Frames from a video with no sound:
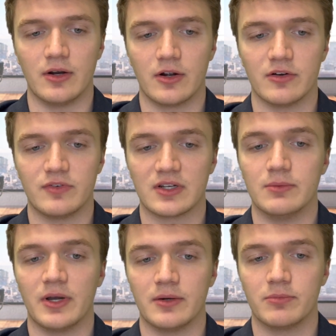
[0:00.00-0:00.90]
are affected
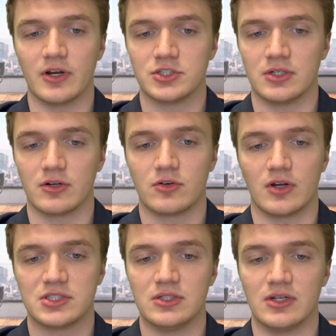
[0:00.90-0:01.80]
by depression
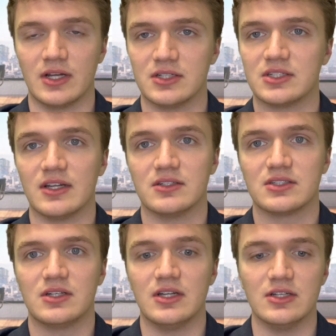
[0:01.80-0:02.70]
across the United States
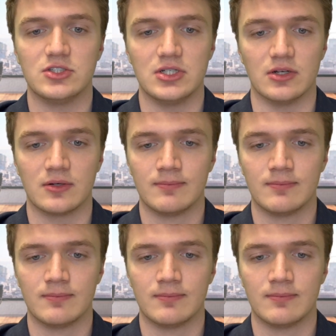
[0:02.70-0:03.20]
each year.